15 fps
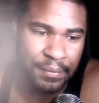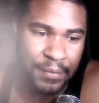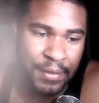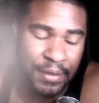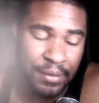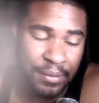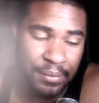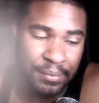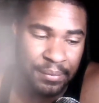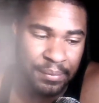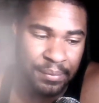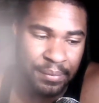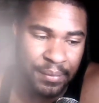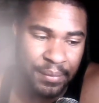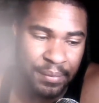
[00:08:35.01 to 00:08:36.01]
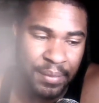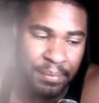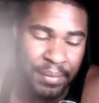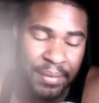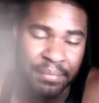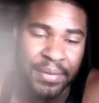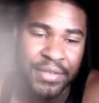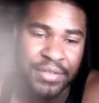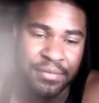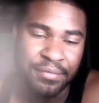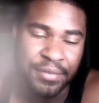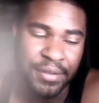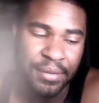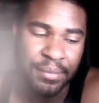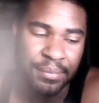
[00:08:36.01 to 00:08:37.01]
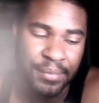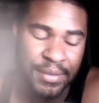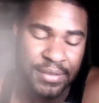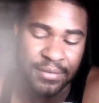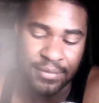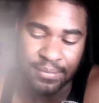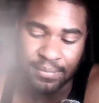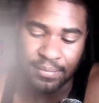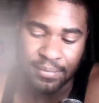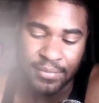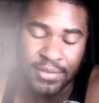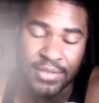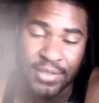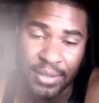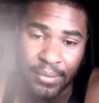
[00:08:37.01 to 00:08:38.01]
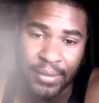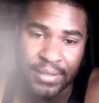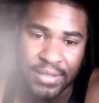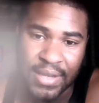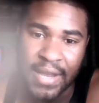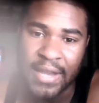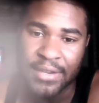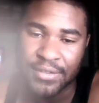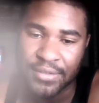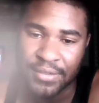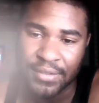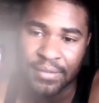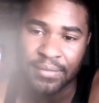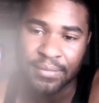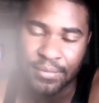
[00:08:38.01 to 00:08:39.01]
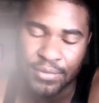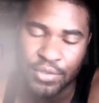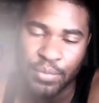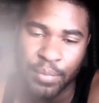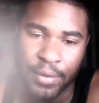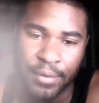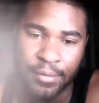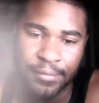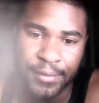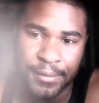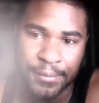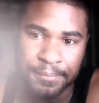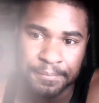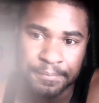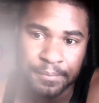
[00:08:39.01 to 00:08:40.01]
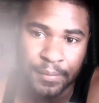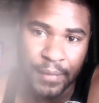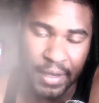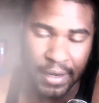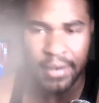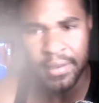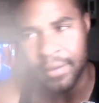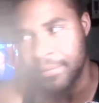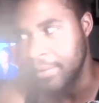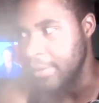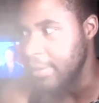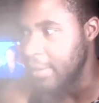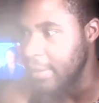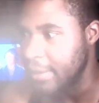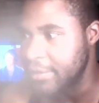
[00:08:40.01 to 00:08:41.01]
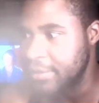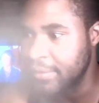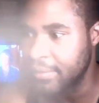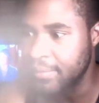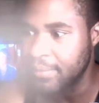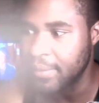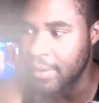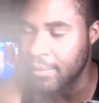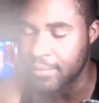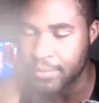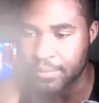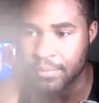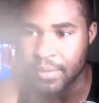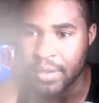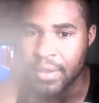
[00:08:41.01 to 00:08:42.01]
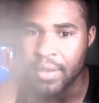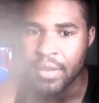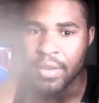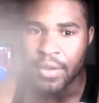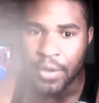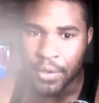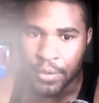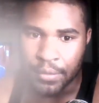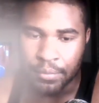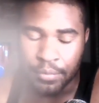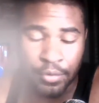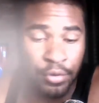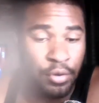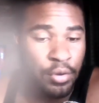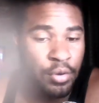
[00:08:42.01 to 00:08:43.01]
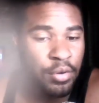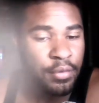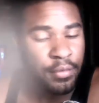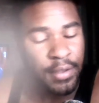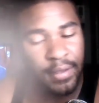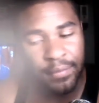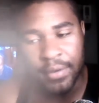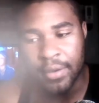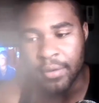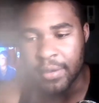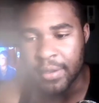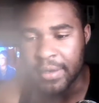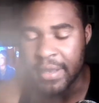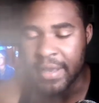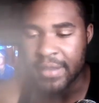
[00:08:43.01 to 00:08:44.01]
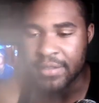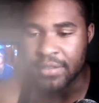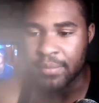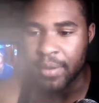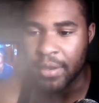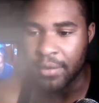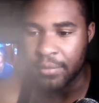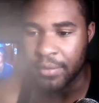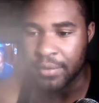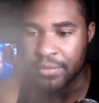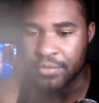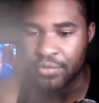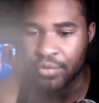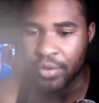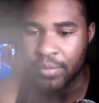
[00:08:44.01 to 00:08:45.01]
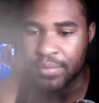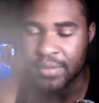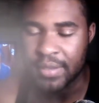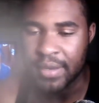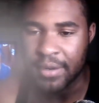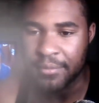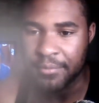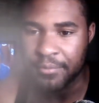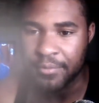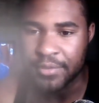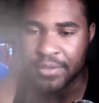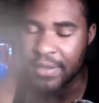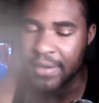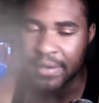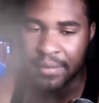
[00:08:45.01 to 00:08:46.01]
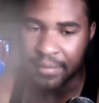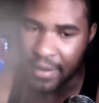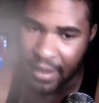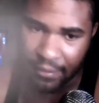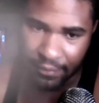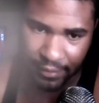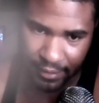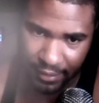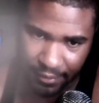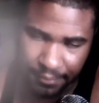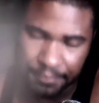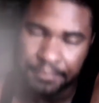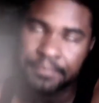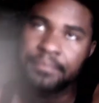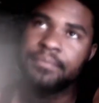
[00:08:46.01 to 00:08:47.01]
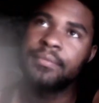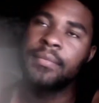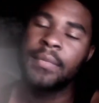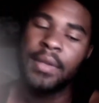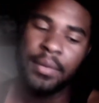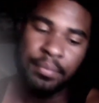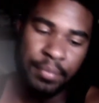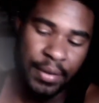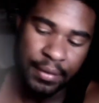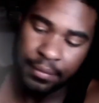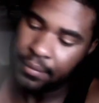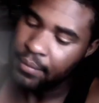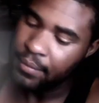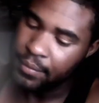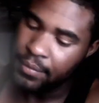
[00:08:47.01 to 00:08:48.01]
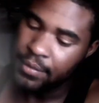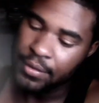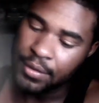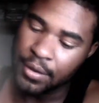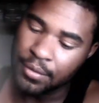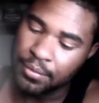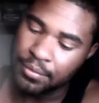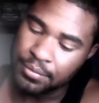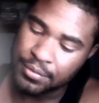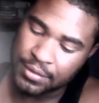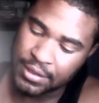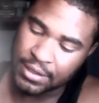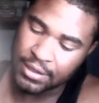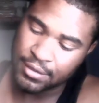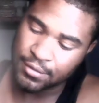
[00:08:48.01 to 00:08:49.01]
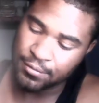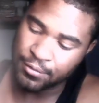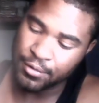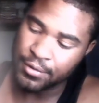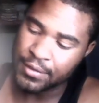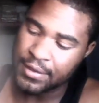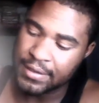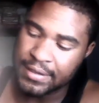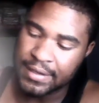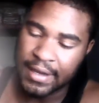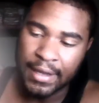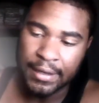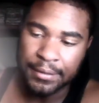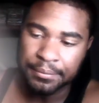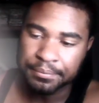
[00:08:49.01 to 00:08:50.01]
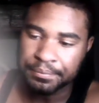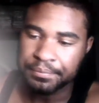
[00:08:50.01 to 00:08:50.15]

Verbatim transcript: you know, a big budget film, is a serious action superhero film, and I loved it. I actually thought it was cool, even though it has some Hollywood tropes that I wish they didn't have in there. But no tears for the dead.